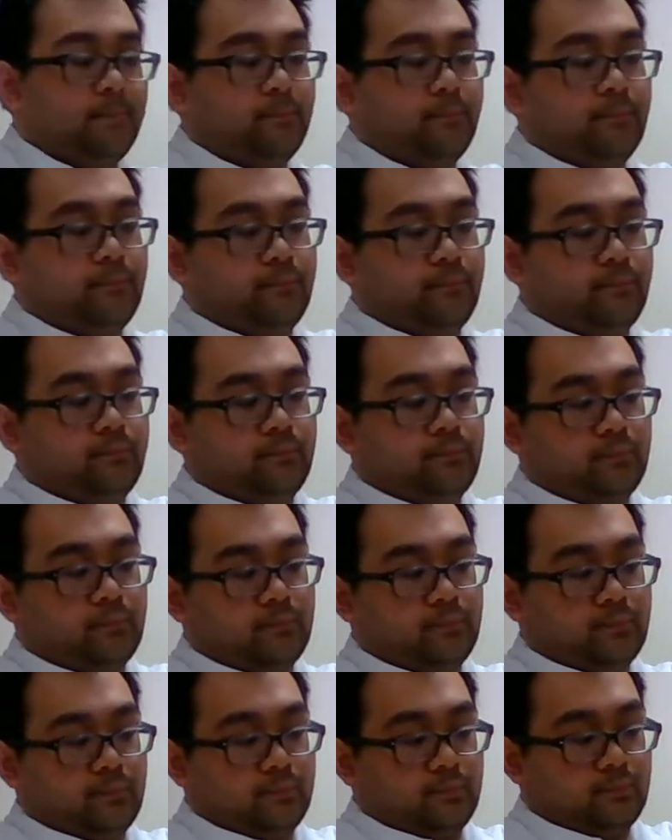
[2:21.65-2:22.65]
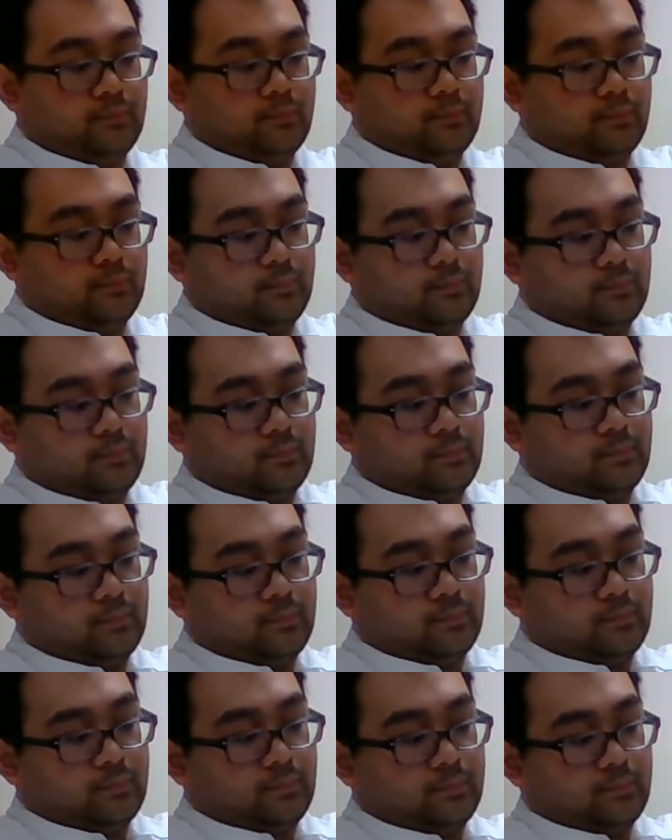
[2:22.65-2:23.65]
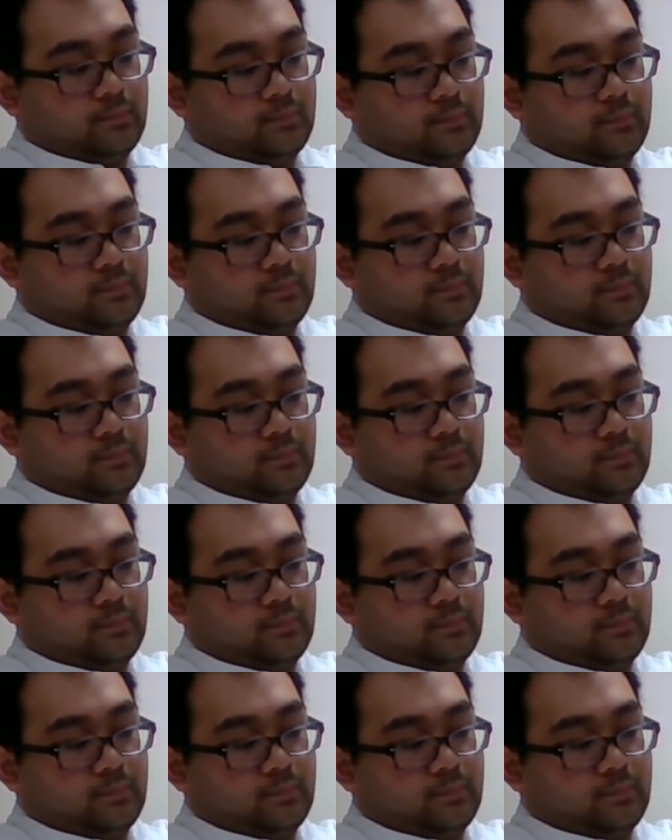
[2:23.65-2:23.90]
Nothing is said.